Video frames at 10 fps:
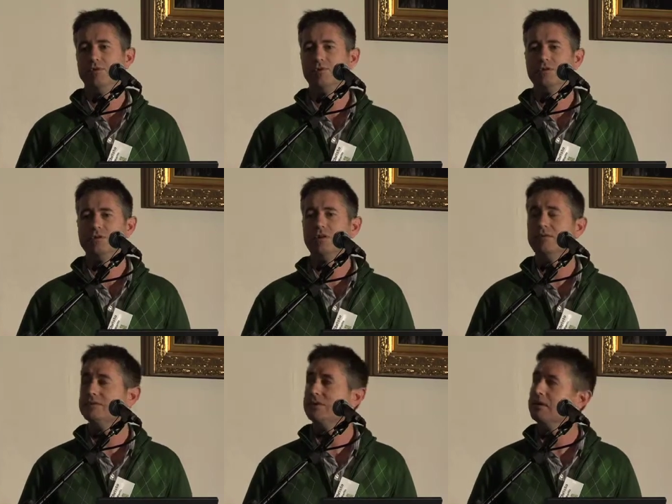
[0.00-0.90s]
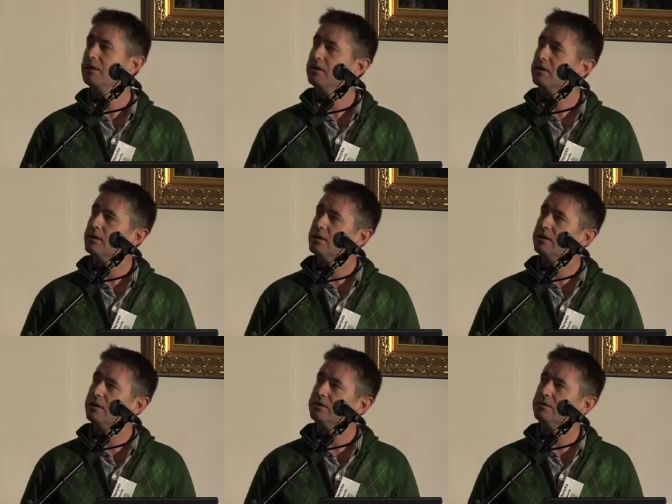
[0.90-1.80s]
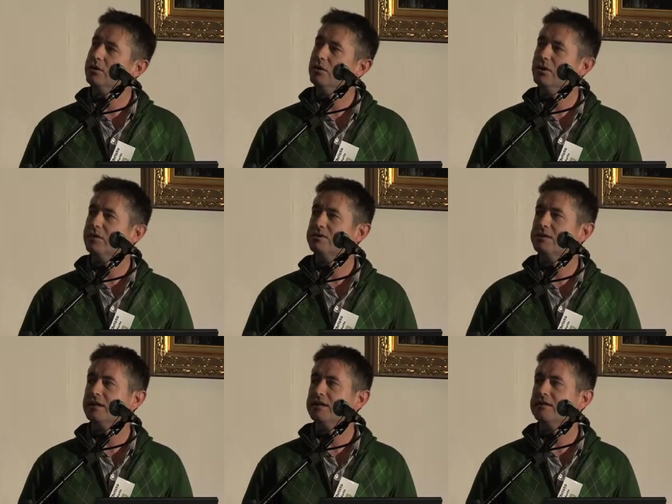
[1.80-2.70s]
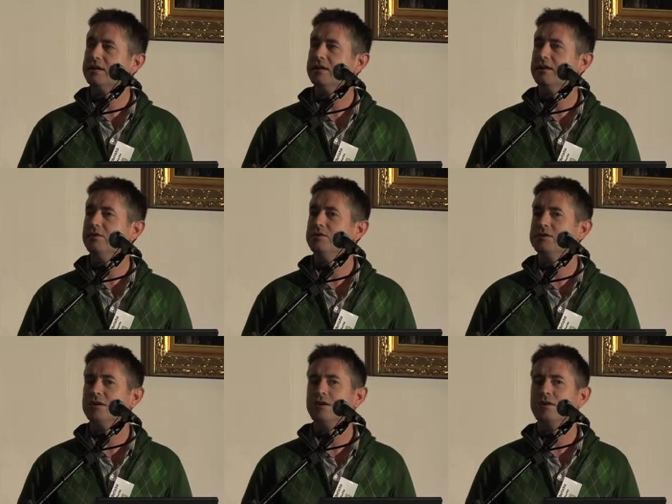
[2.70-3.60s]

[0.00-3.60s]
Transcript: for yourselves, that you only have seconds, and then you decide,